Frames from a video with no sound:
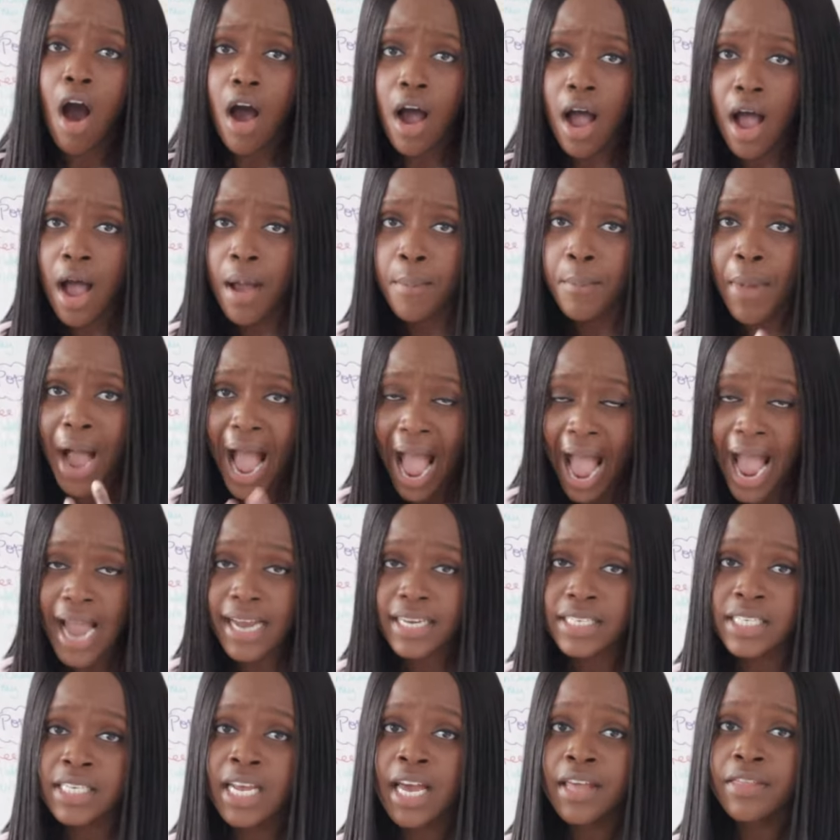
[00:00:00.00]
um,
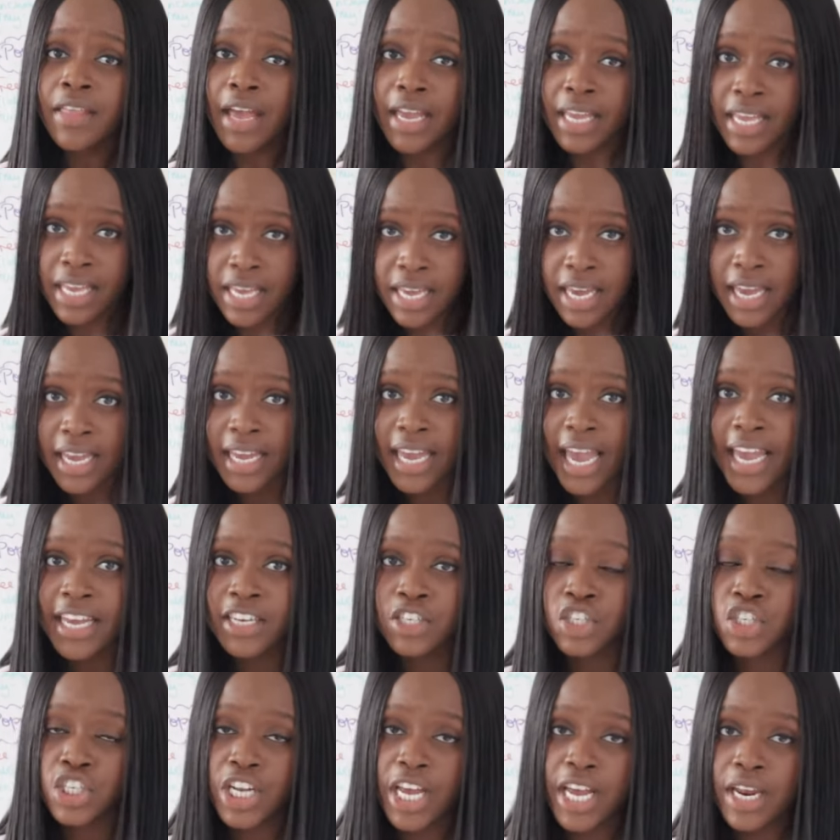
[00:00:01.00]
act that he
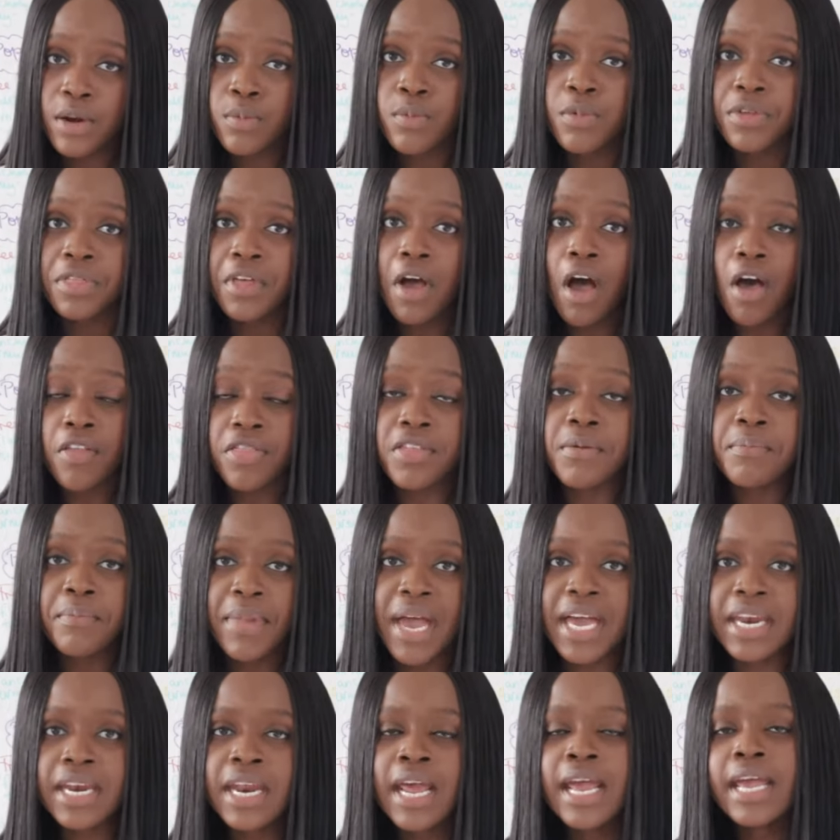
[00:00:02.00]
engaged in with other
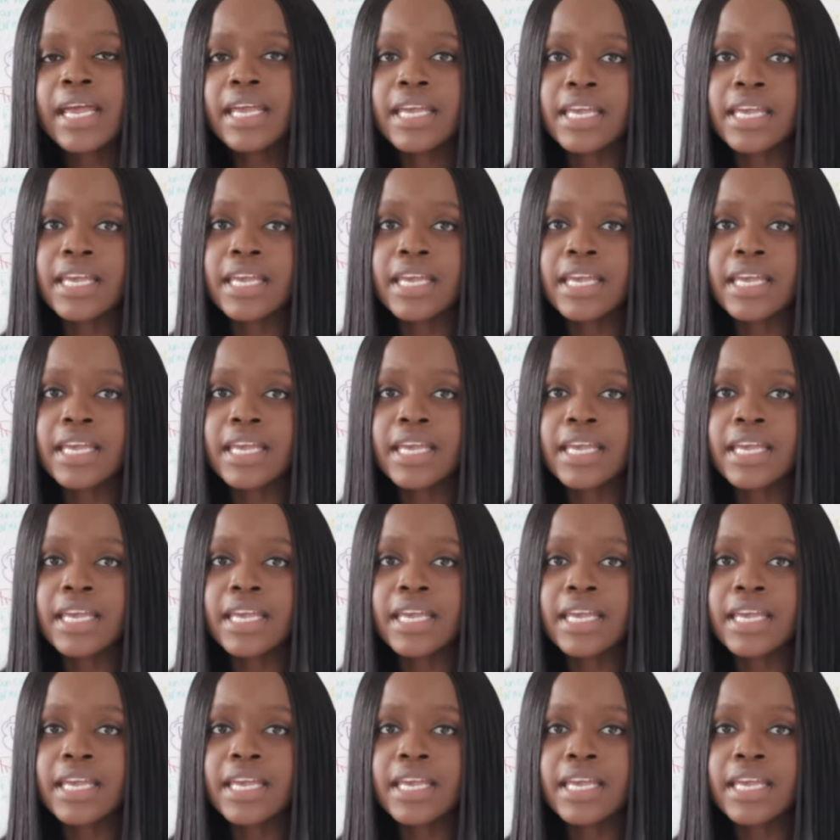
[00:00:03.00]
men.